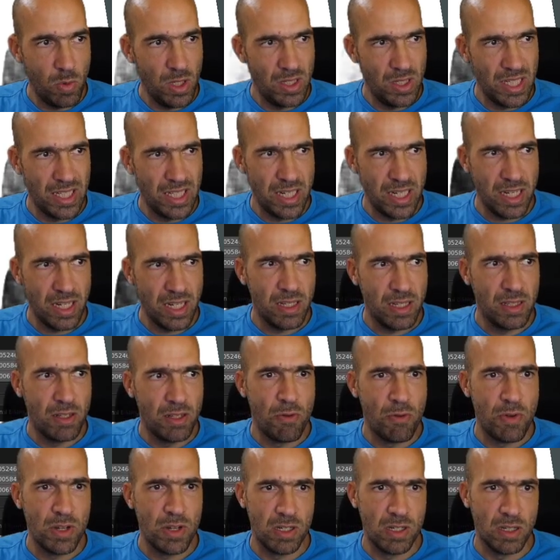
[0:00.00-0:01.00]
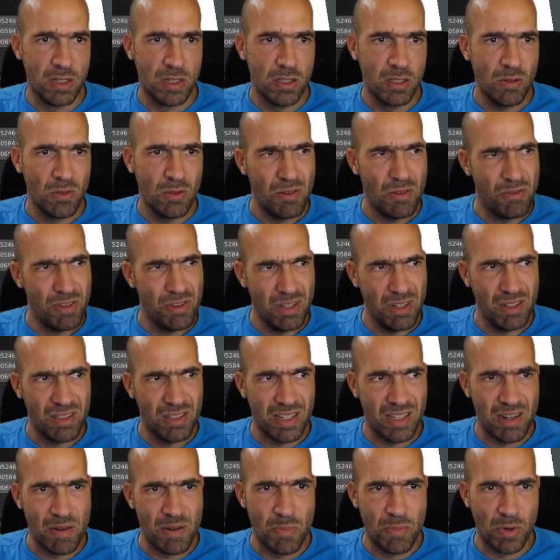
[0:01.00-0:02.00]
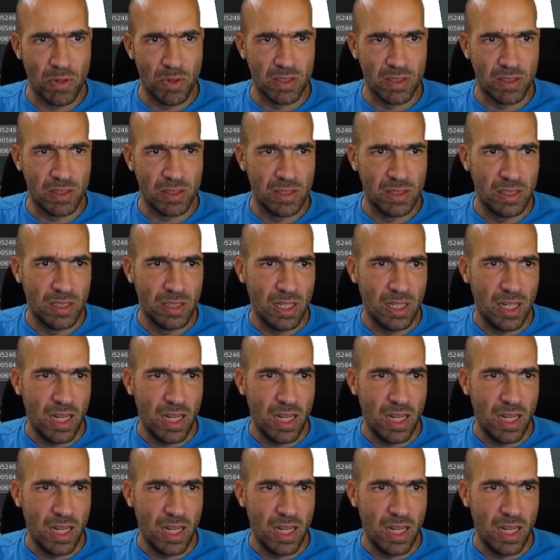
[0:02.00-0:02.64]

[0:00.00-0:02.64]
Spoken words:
We'll see the results. So the results are important.